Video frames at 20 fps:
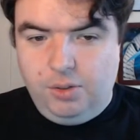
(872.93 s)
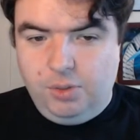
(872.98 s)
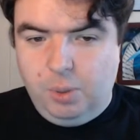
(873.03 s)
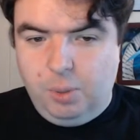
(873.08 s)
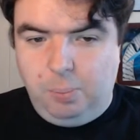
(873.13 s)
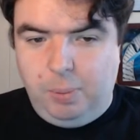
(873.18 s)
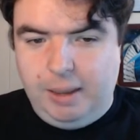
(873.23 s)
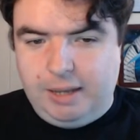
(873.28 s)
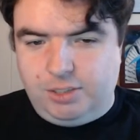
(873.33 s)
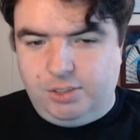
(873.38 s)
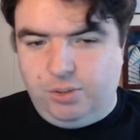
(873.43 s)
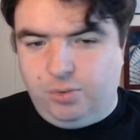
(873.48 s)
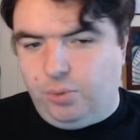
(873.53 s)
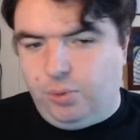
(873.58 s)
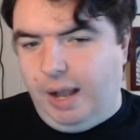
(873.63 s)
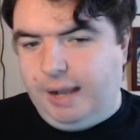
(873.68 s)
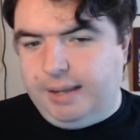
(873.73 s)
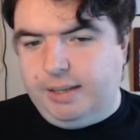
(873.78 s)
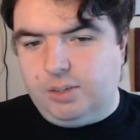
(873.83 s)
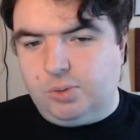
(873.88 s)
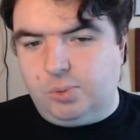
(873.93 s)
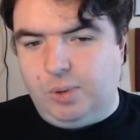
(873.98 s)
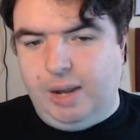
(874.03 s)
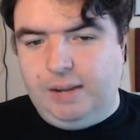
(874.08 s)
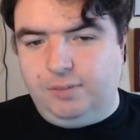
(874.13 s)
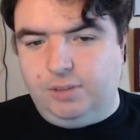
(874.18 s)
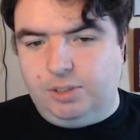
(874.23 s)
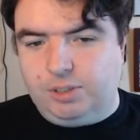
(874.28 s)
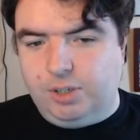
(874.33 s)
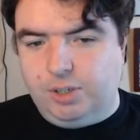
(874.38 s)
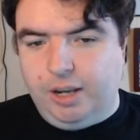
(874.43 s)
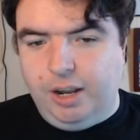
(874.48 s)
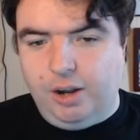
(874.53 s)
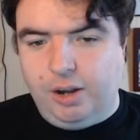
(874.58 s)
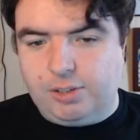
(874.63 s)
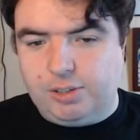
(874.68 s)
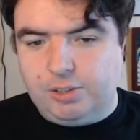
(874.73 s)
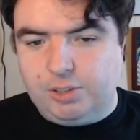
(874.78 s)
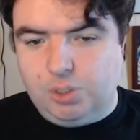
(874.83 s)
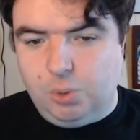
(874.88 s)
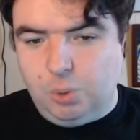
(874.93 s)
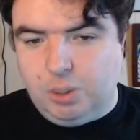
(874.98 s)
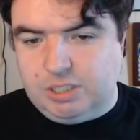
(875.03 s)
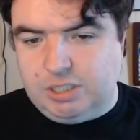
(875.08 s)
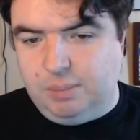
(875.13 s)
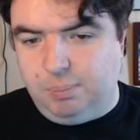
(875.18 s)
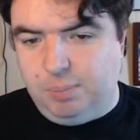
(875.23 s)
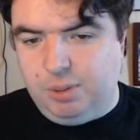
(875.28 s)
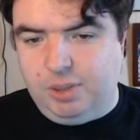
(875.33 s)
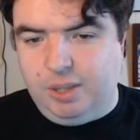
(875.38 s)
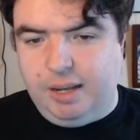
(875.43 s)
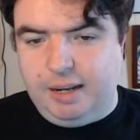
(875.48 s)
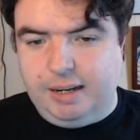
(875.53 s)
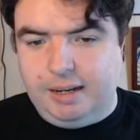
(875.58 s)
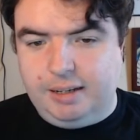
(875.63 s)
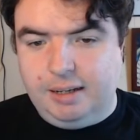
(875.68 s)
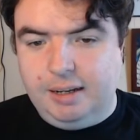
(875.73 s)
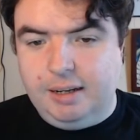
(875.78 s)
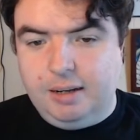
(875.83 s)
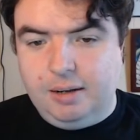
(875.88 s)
the best of Rocky's rivals are characters who are sympathetic,